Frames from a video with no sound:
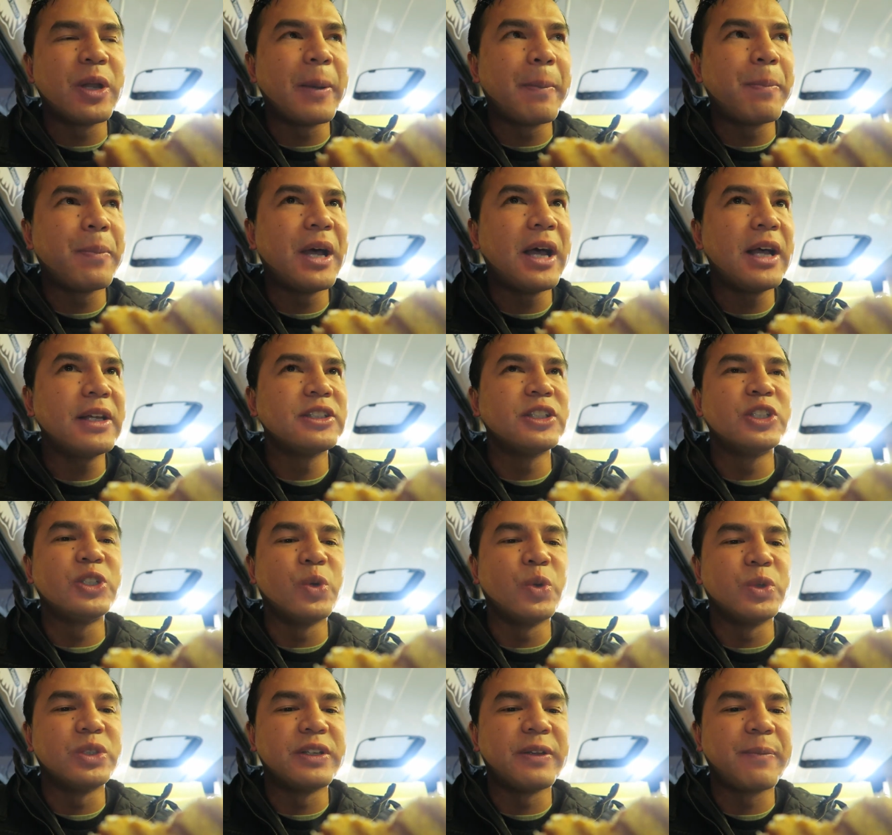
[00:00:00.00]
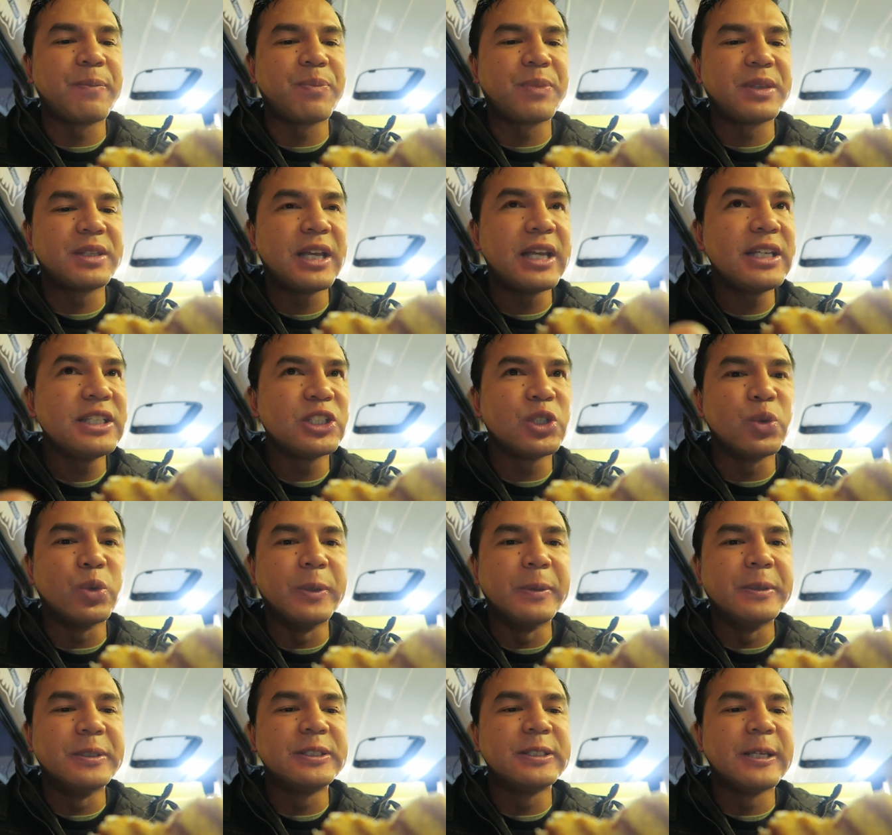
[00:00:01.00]
like pasta sauce taste
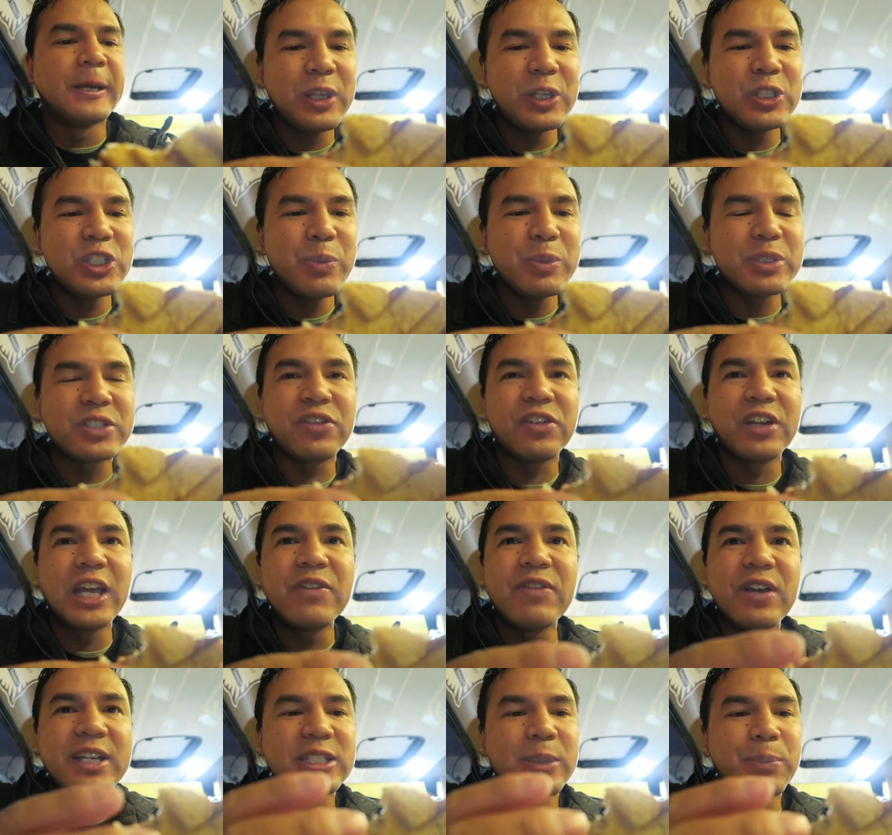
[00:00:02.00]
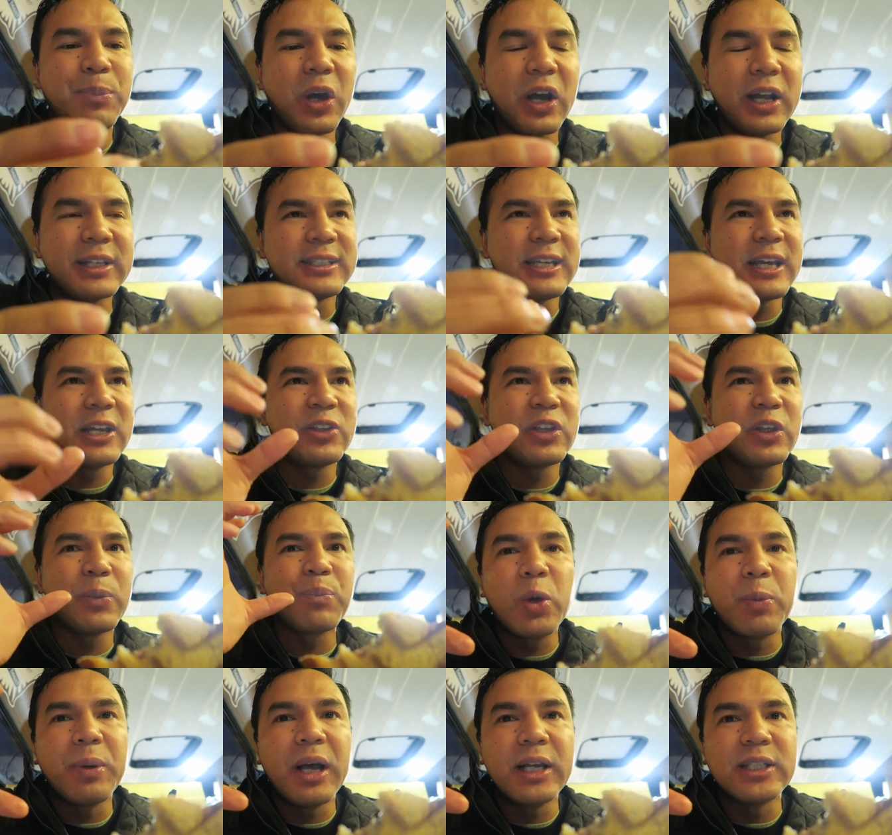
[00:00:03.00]
to it. It's like so much flavour as you bite down. You
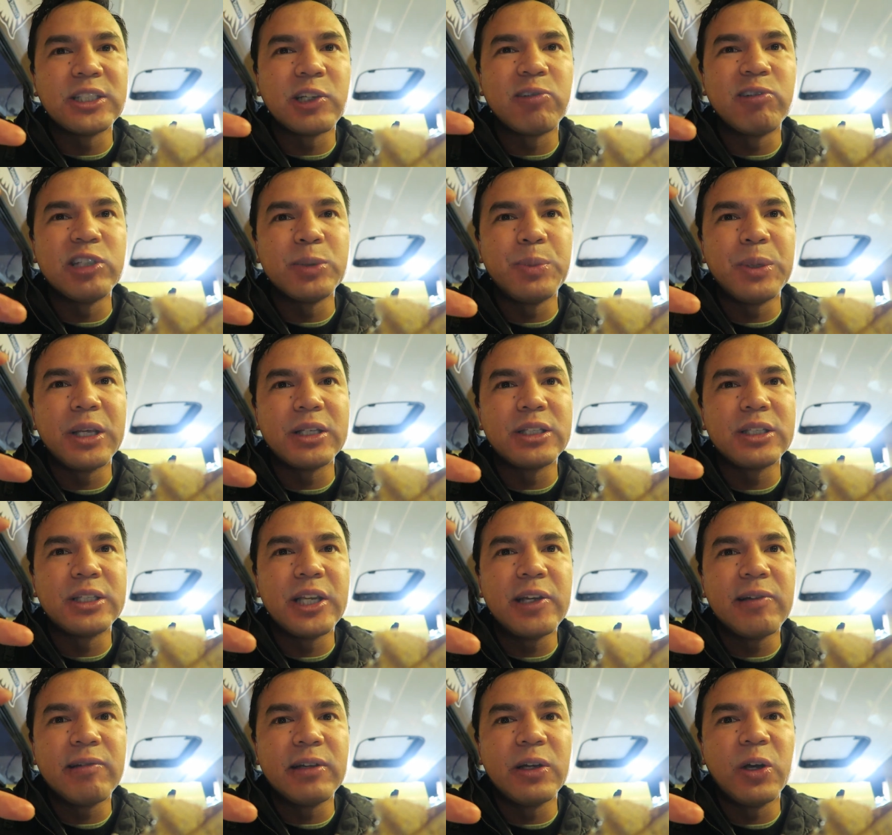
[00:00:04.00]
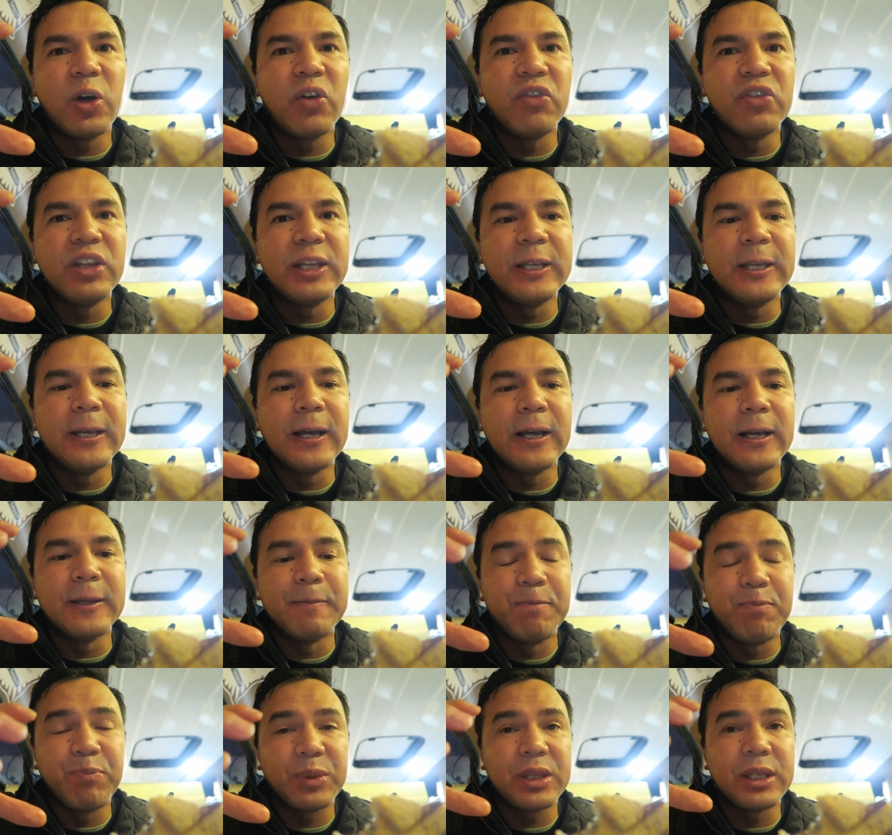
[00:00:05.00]
go past the crispy exterior of the
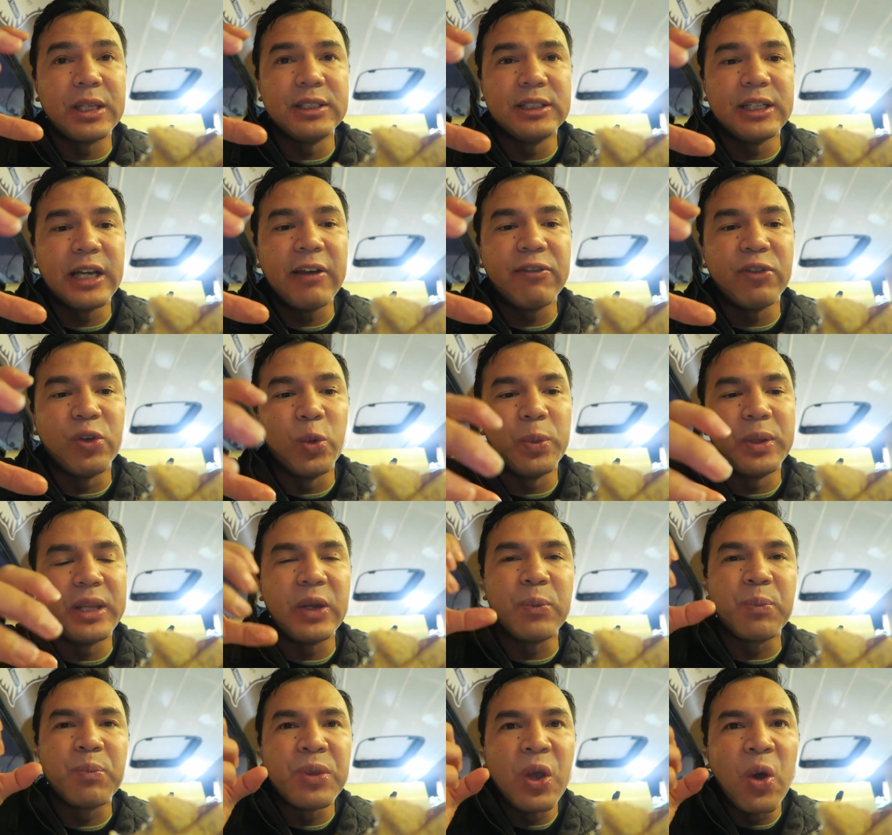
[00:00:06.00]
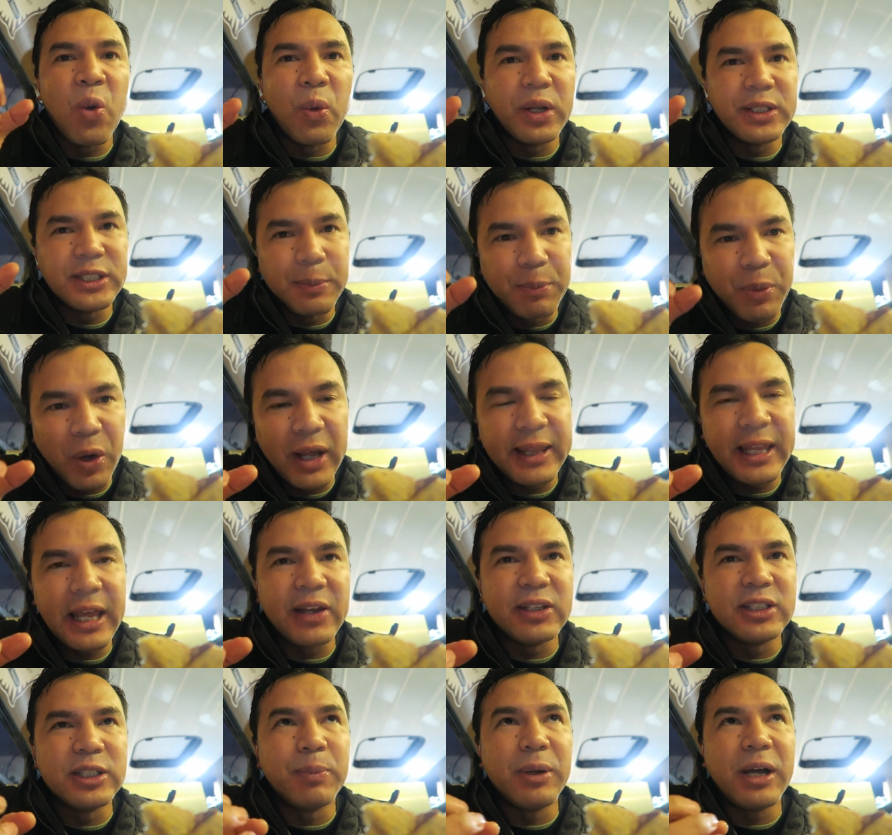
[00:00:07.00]
uh, the jaffle, but then once you bite
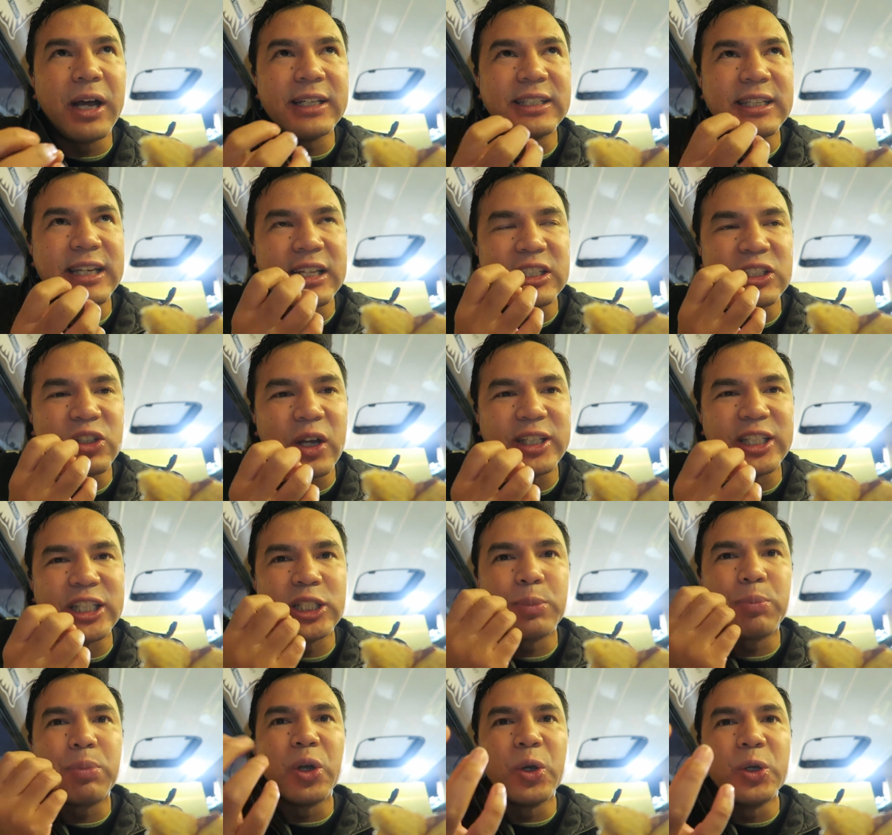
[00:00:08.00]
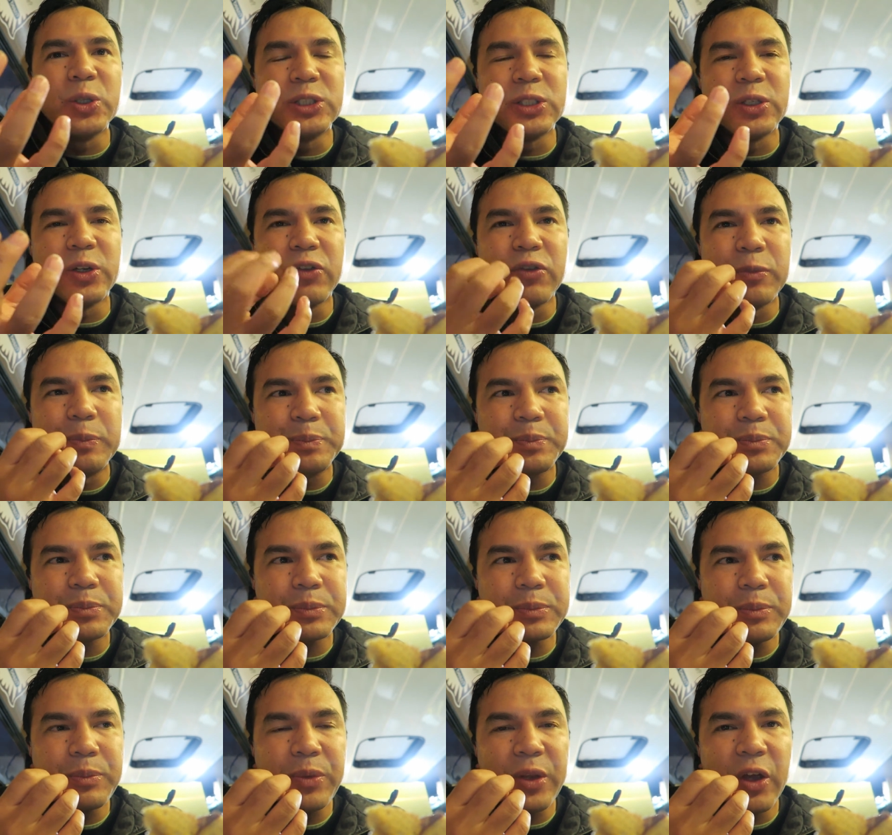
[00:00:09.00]
down into the pasta, it's a nice explosion of
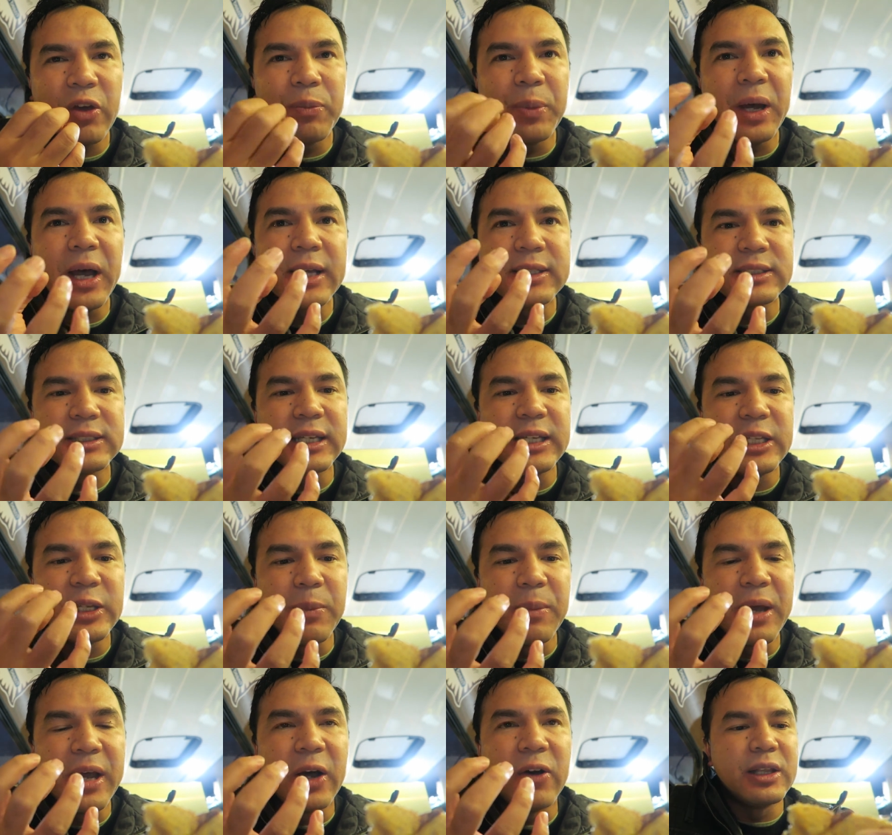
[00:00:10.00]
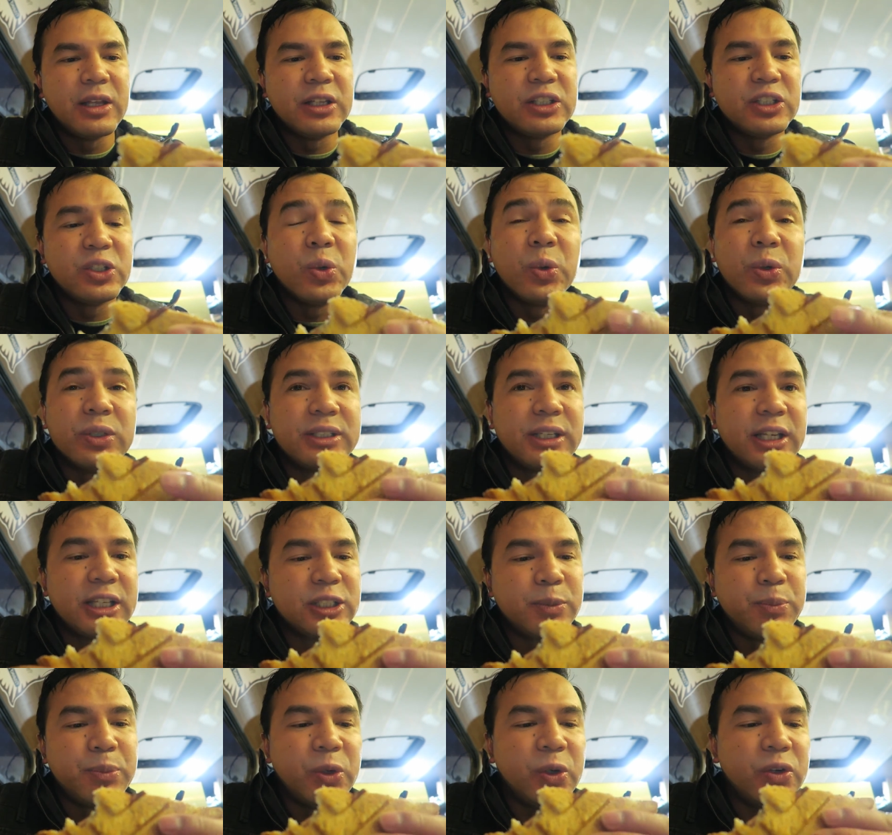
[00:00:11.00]
for pasta in your mouth. It's saucy,
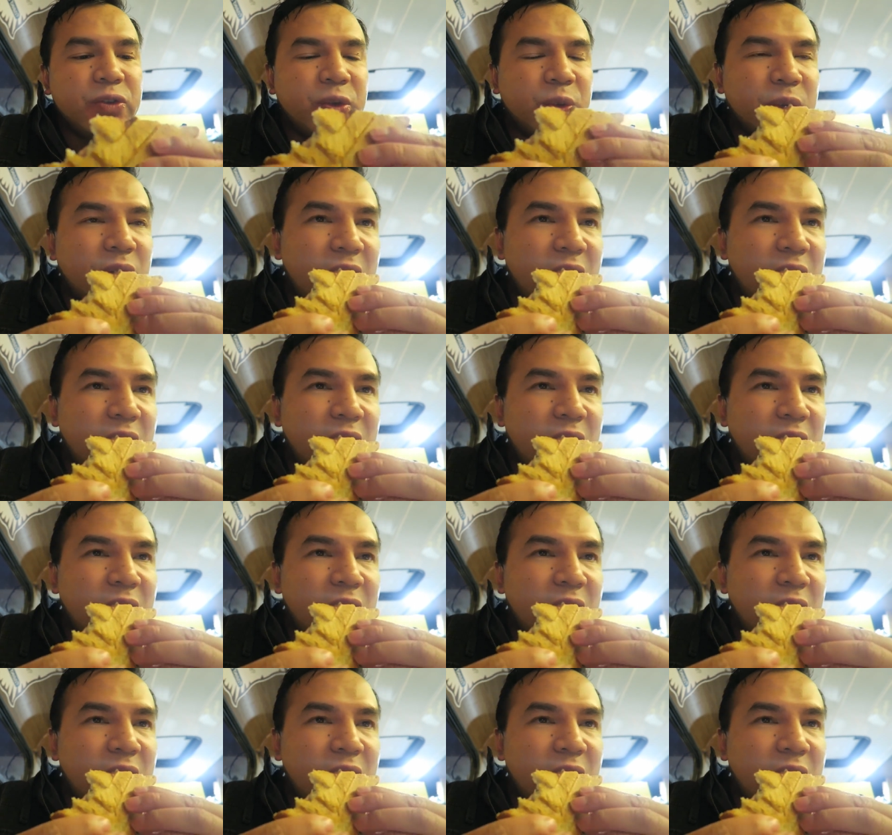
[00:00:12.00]
it's beautiful.